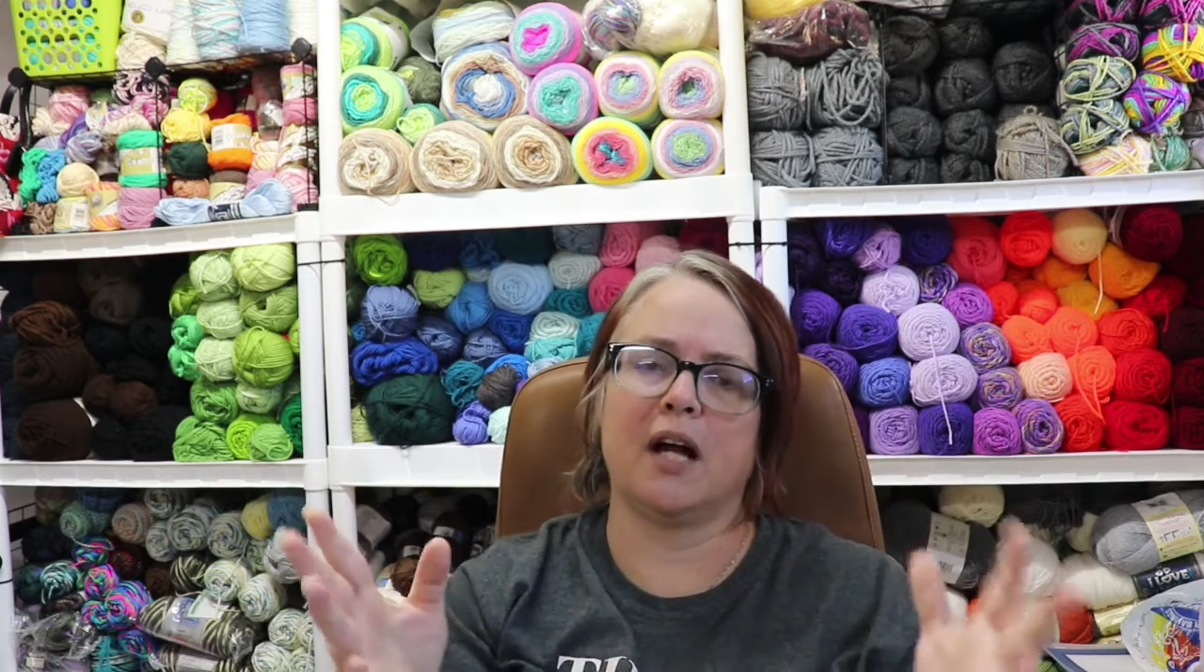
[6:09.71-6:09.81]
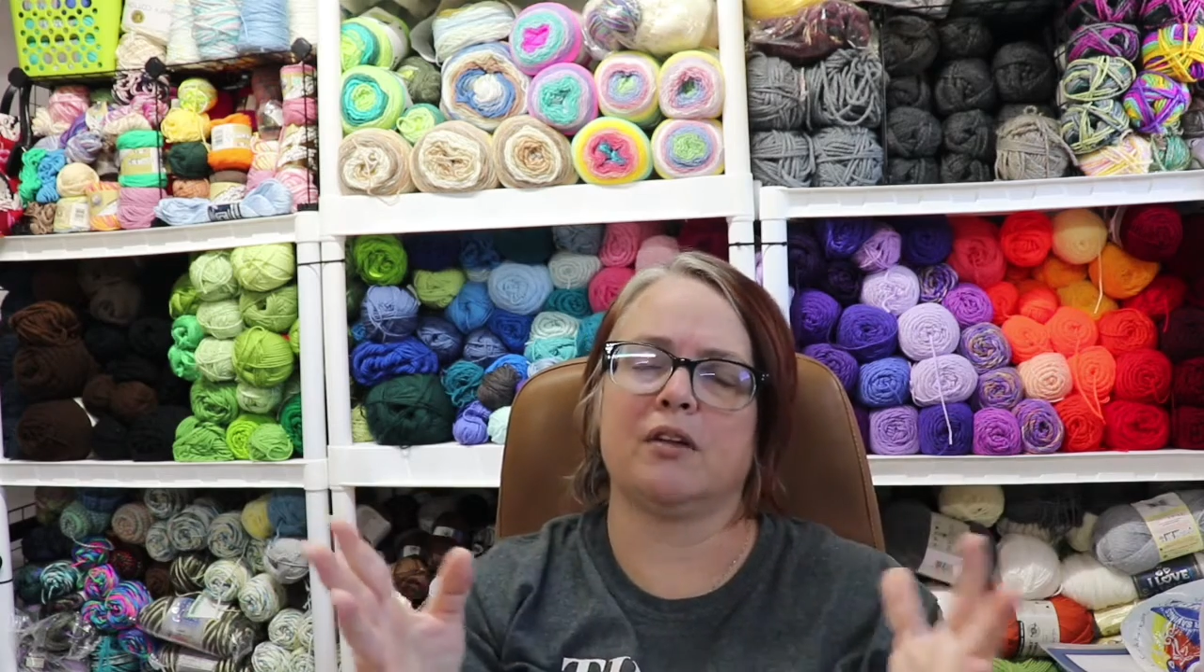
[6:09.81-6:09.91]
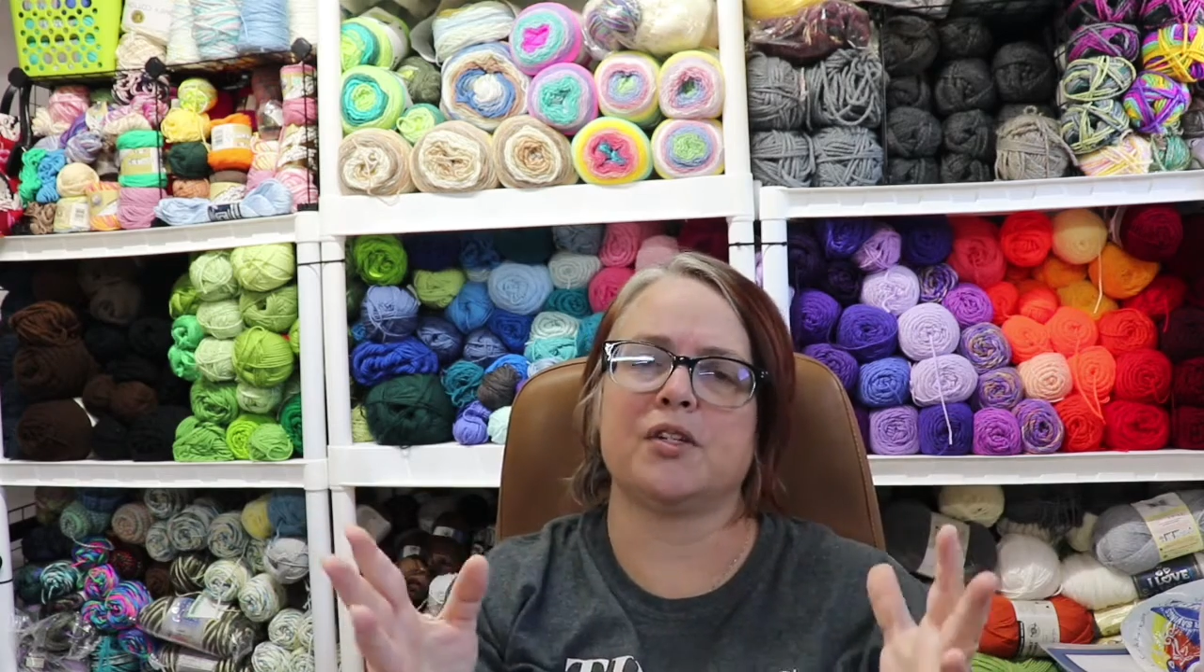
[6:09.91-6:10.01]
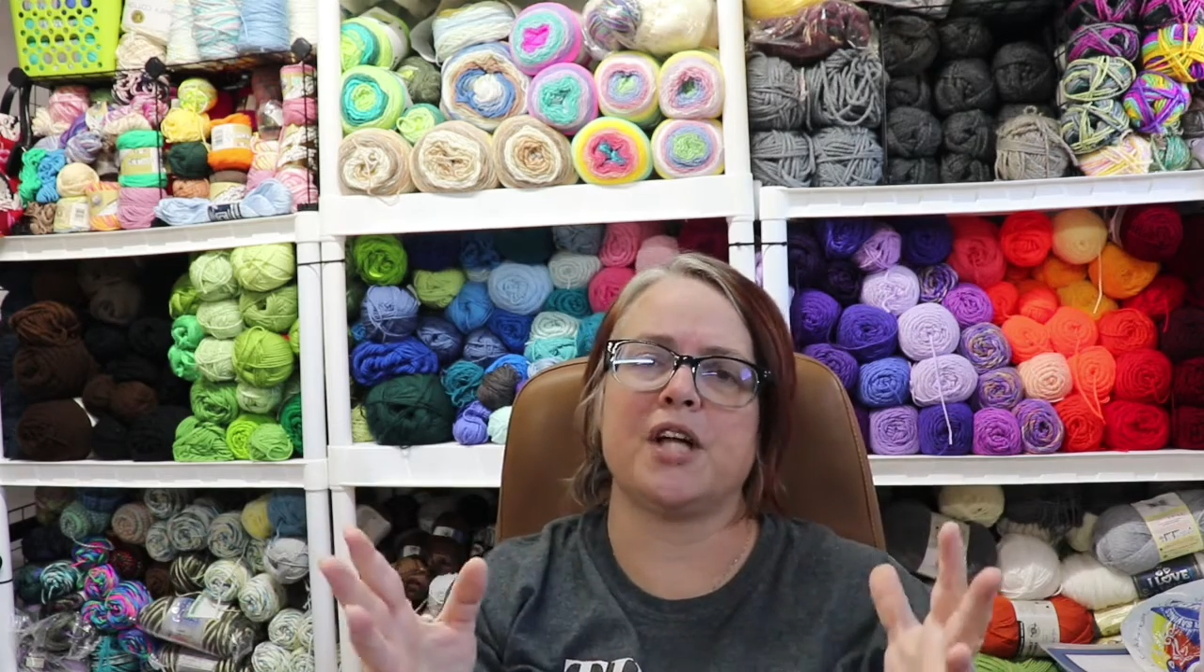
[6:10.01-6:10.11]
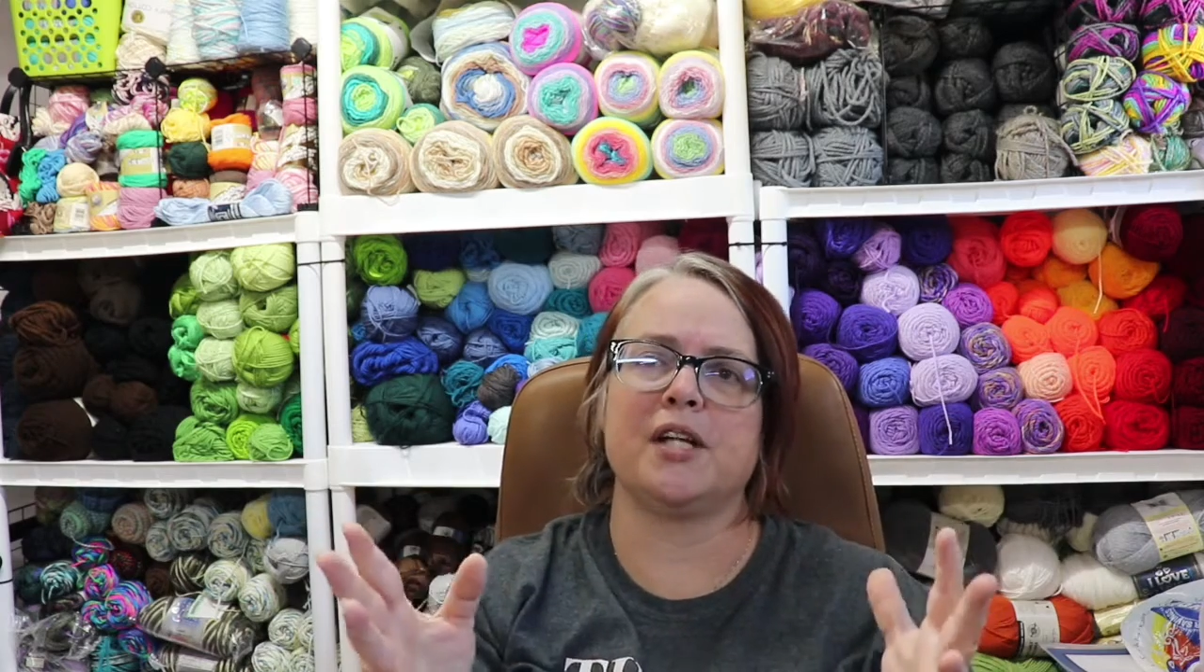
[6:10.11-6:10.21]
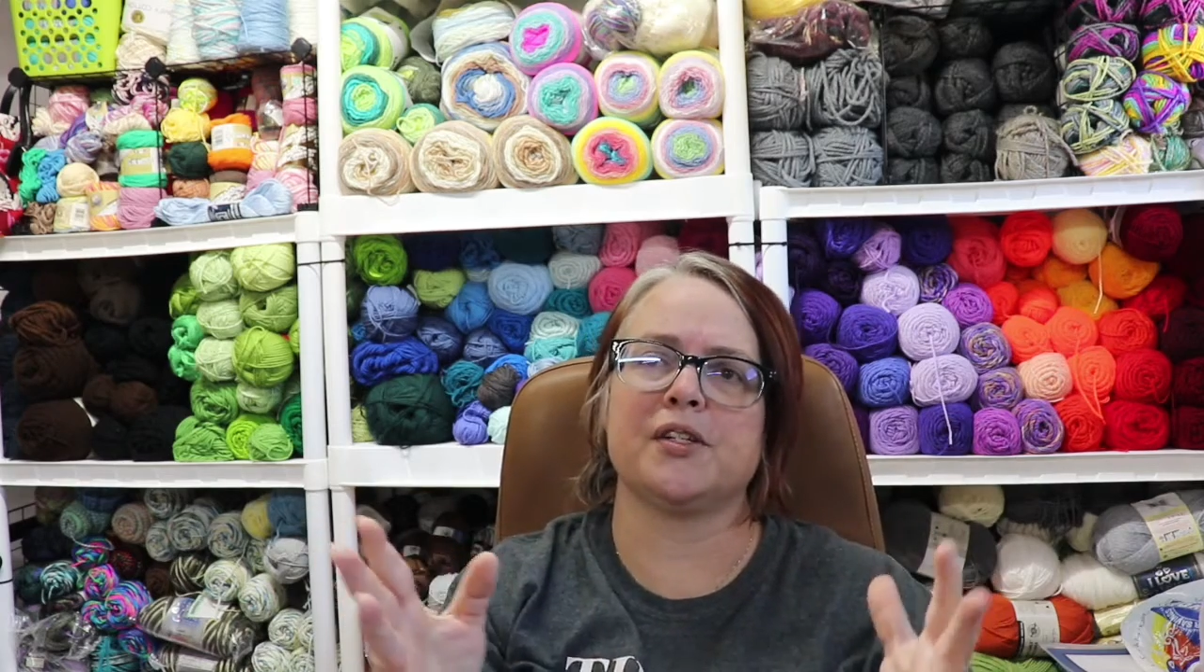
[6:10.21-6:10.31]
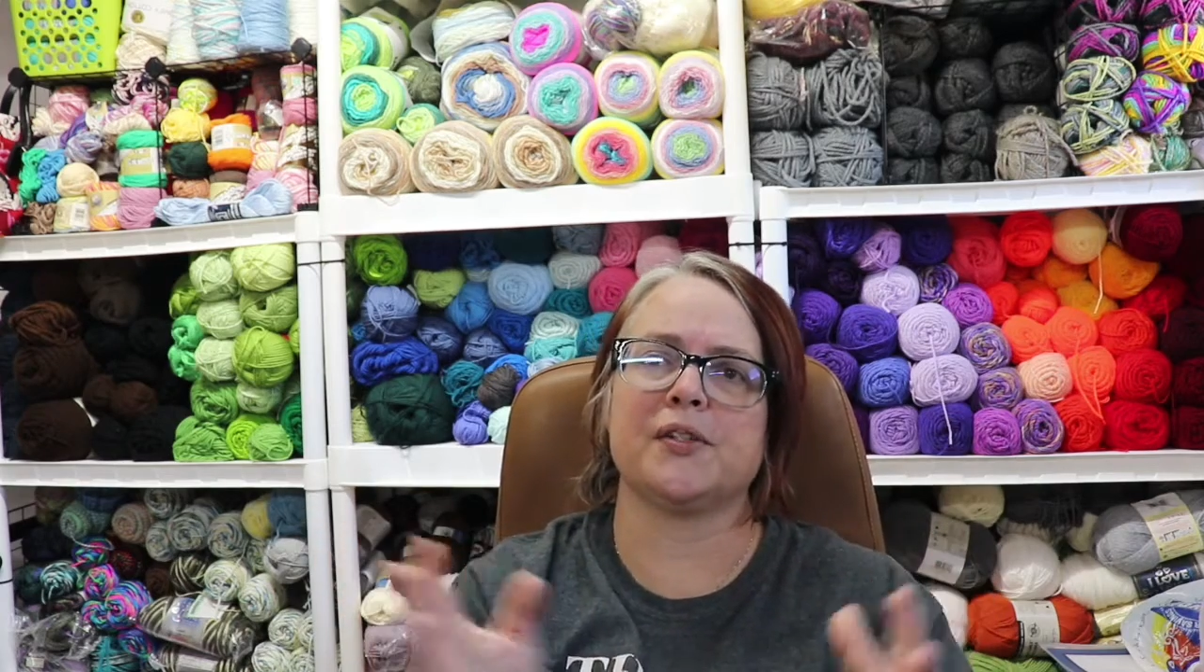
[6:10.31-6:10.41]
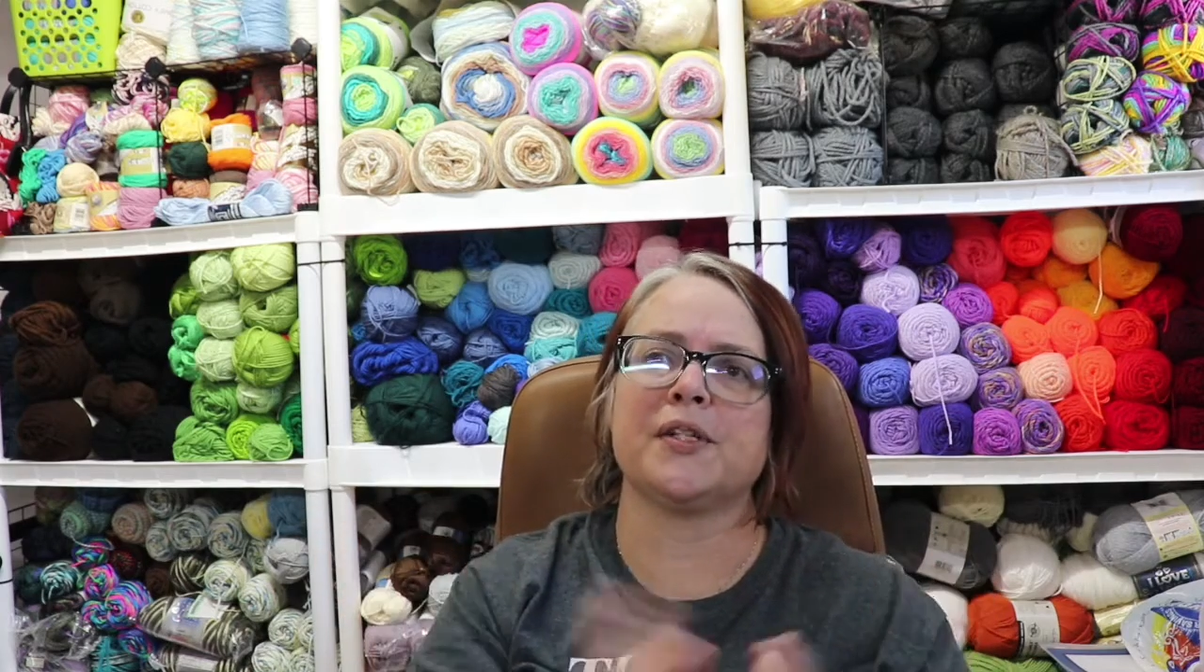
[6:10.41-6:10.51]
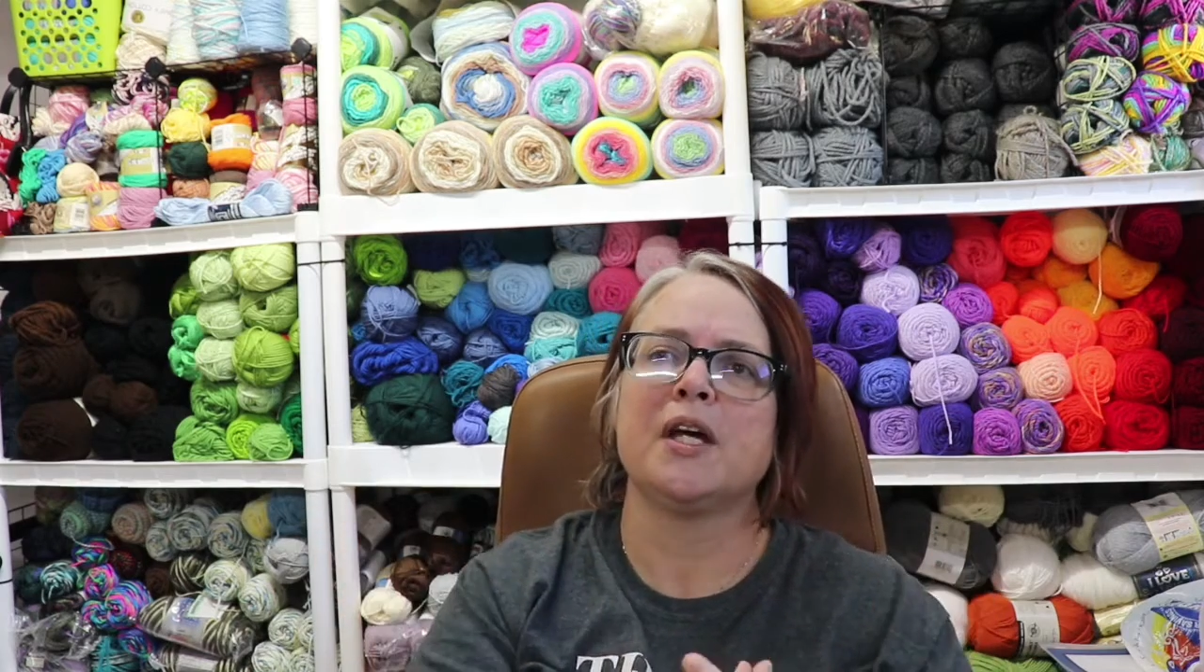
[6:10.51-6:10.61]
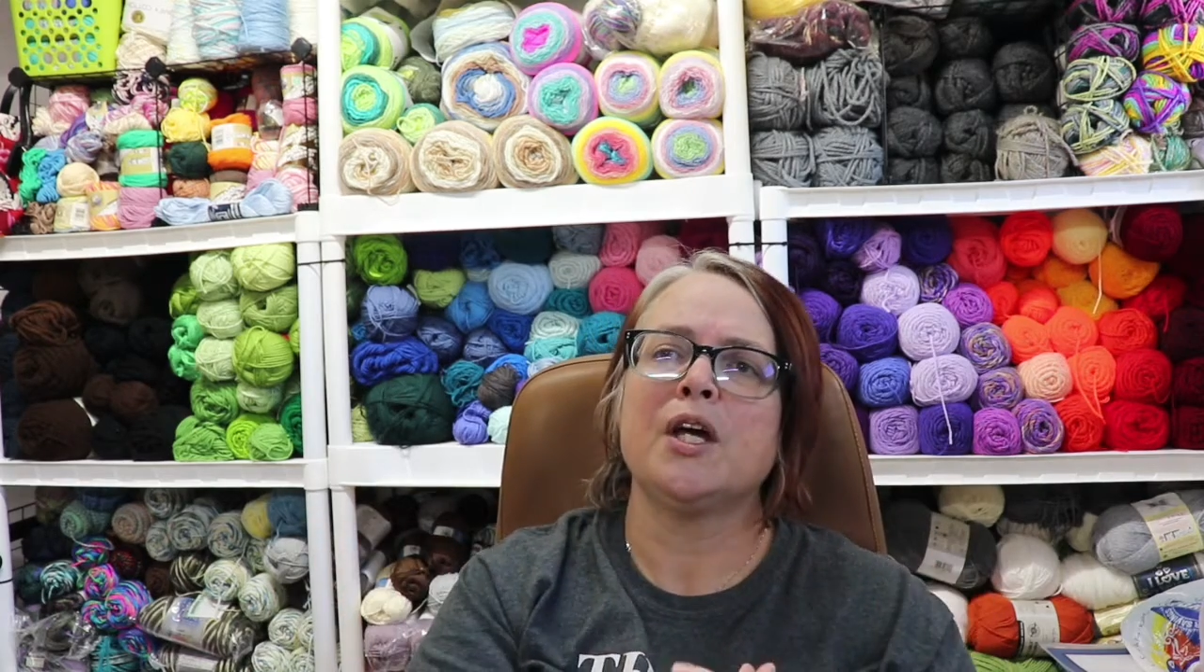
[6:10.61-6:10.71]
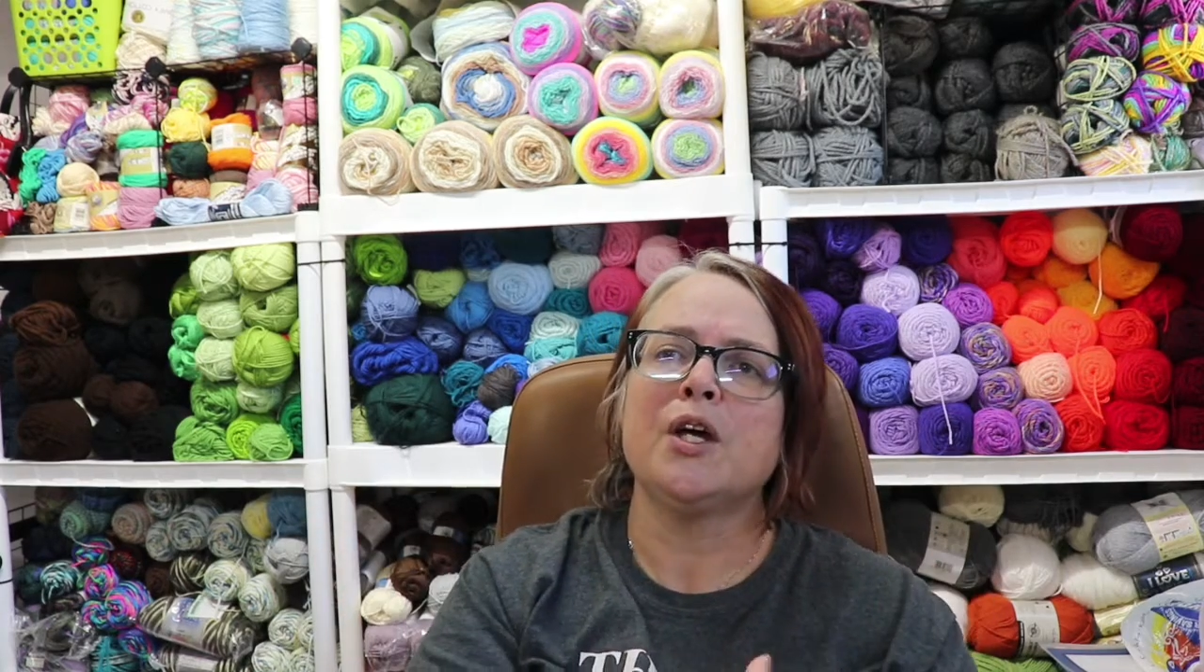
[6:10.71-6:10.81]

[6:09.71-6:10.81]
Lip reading: color changes.